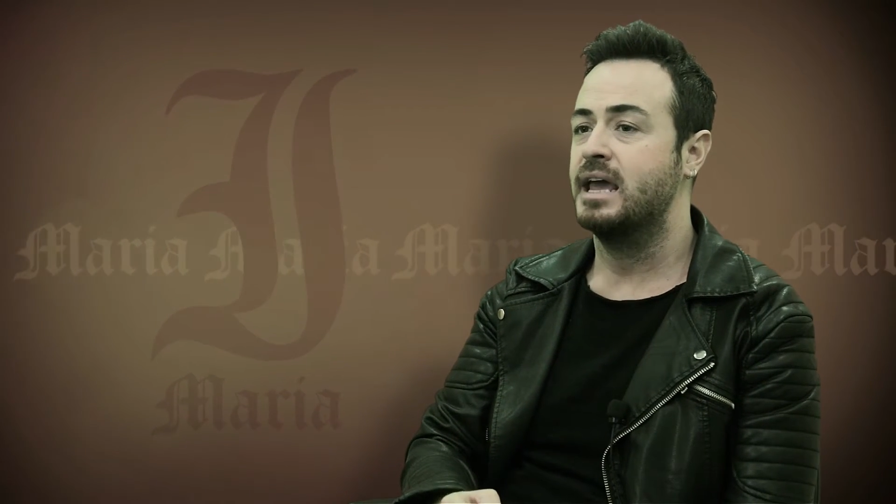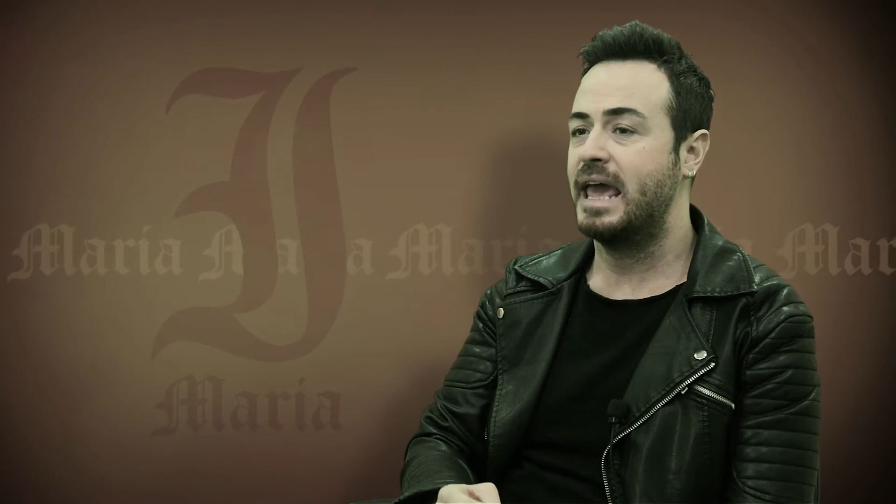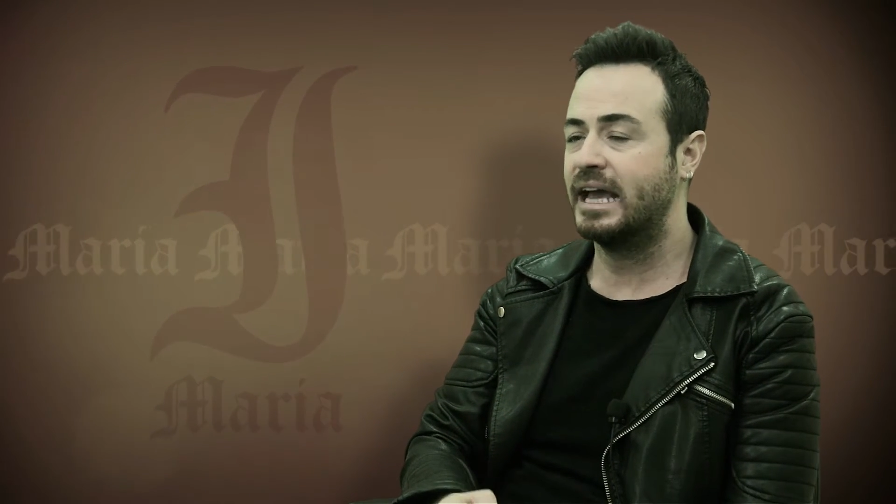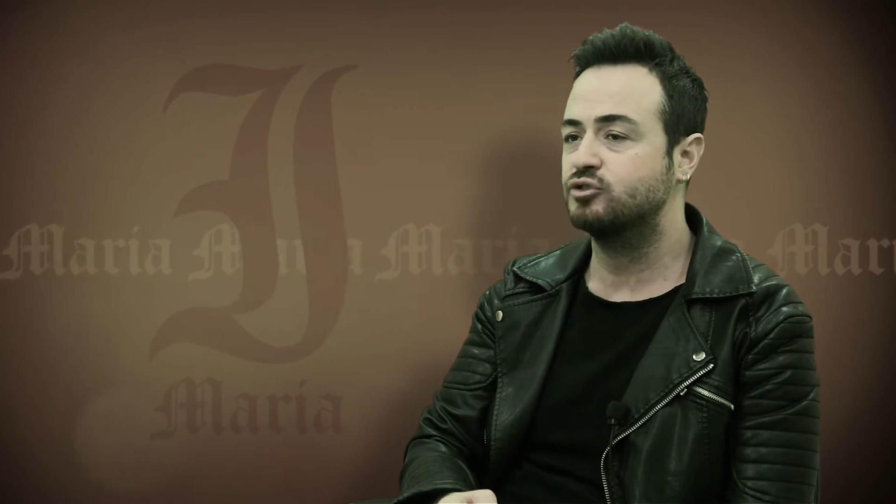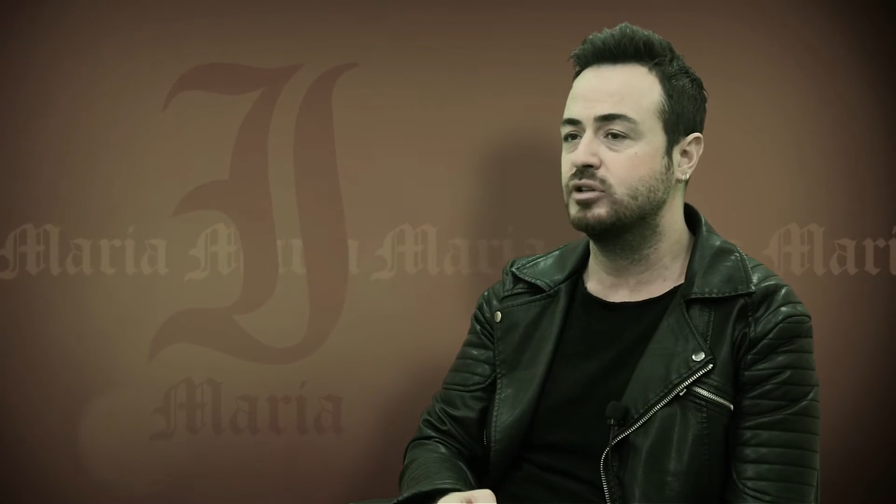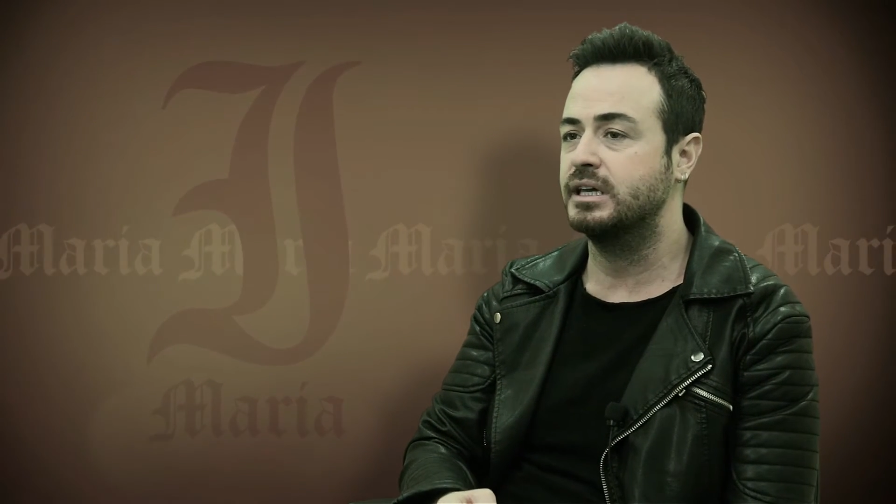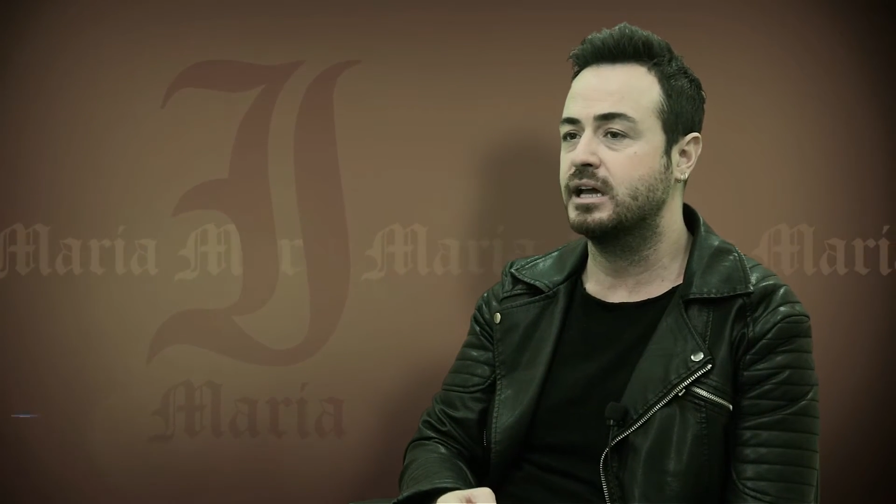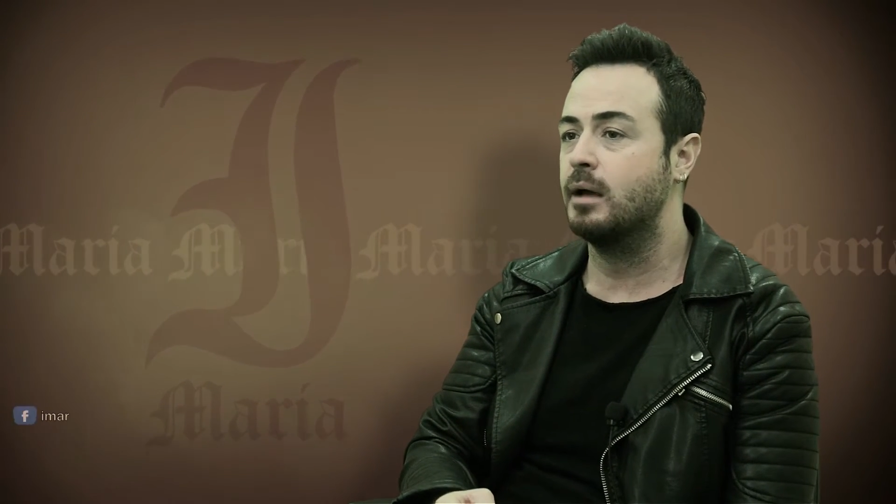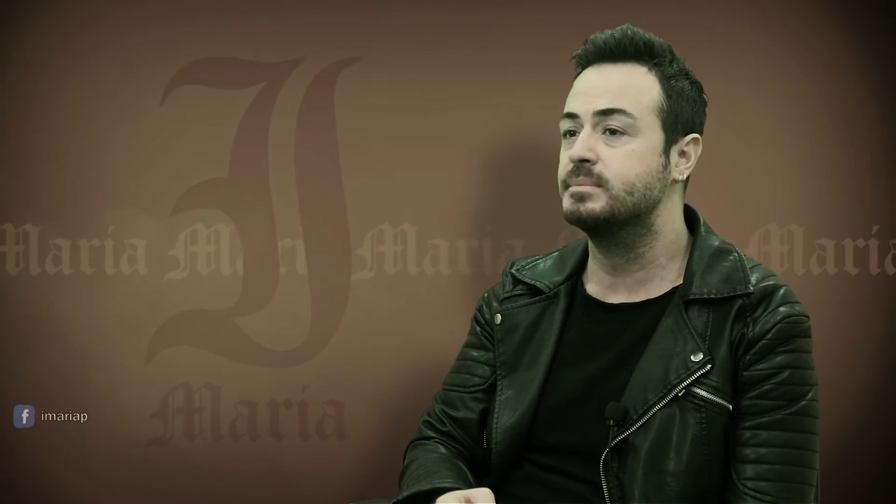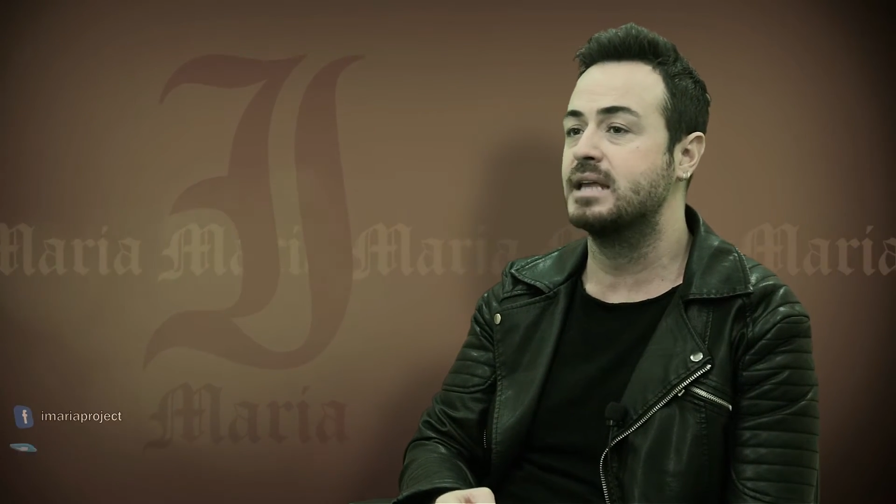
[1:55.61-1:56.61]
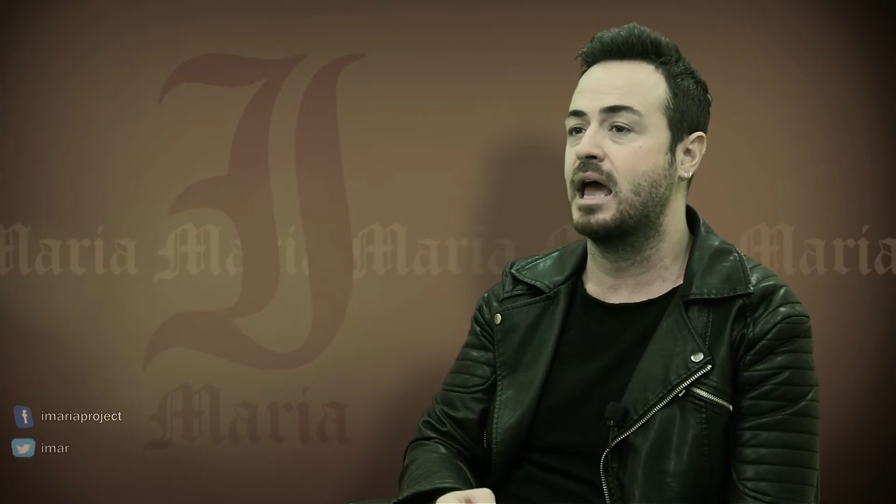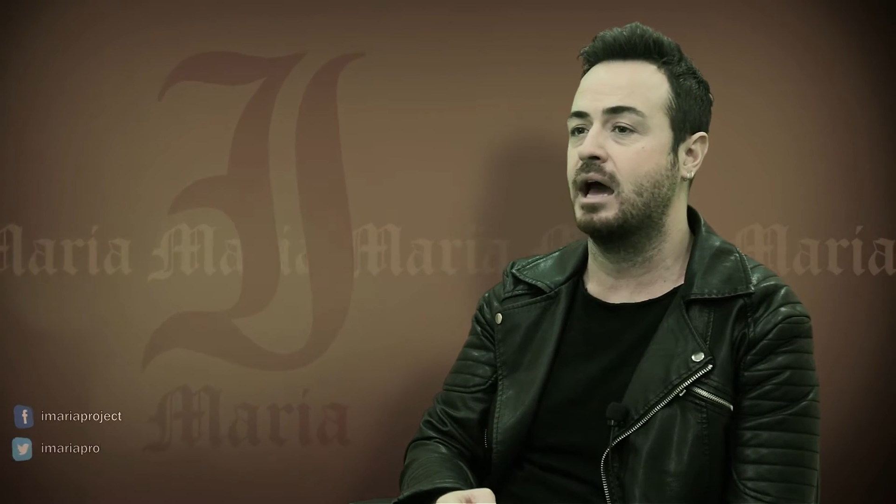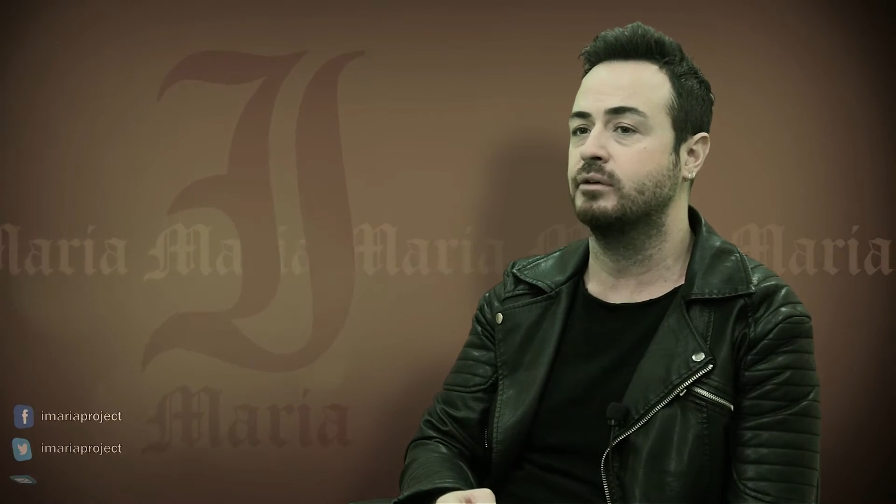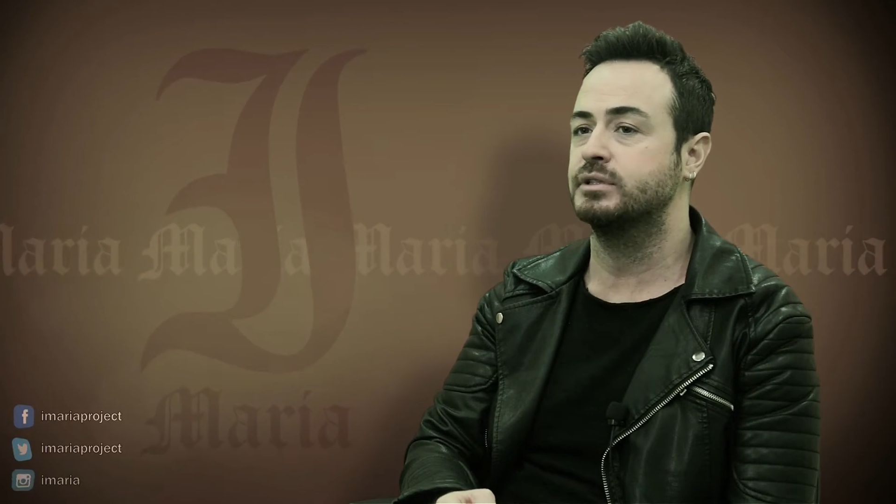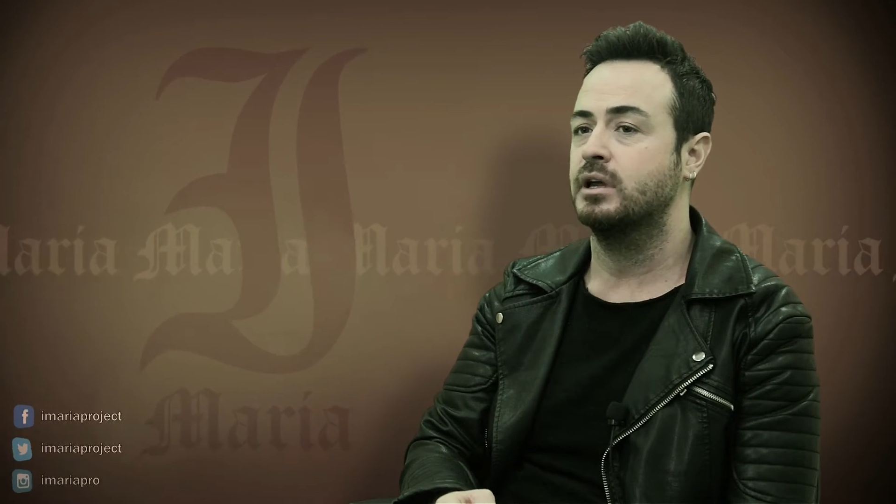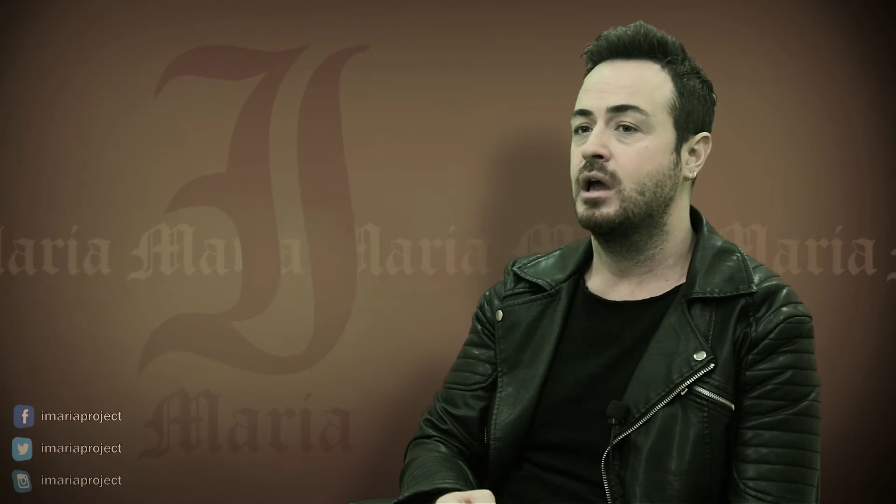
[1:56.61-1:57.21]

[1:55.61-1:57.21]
actually comes out